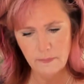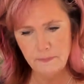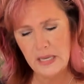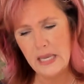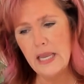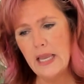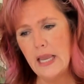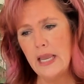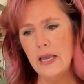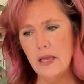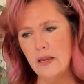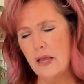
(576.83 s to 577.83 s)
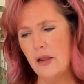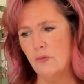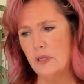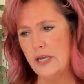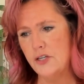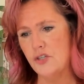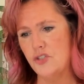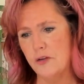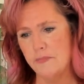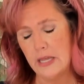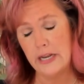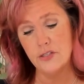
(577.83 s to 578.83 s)
being in a
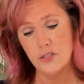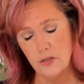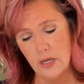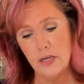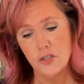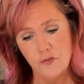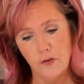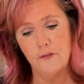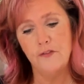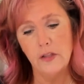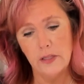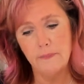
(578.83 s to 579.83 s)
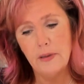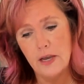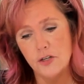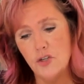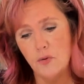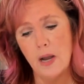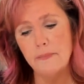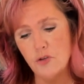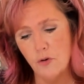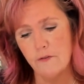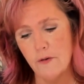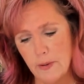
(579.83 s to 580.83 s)
relationship that is is fulfilling because you come
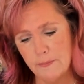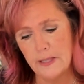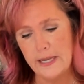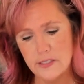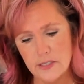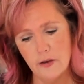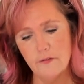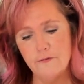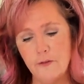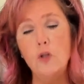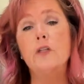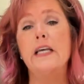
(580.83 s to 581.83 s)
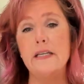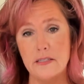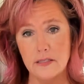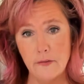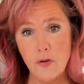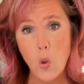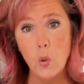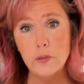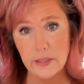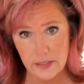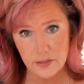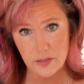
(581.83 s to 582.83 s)
to it from a place of fullness, of
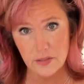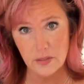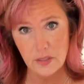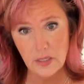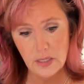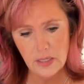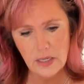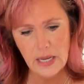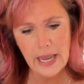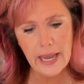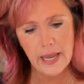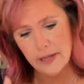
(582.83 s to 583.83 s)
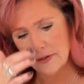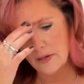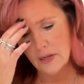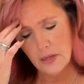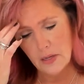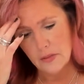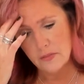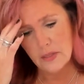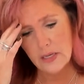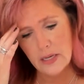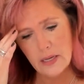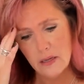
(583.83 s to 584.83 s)
wholeness. And
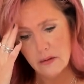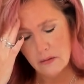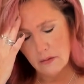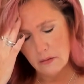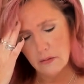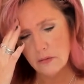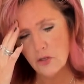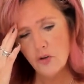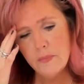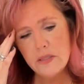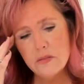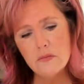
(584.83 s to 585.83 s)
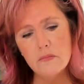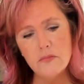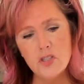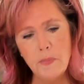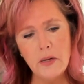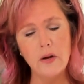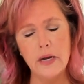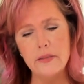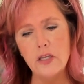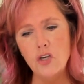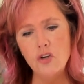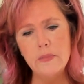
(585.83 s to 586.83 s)
the human spirit,
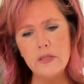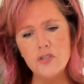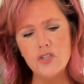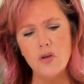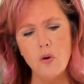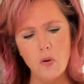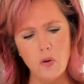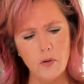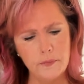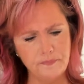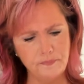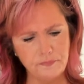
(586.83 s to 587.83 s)
the human soul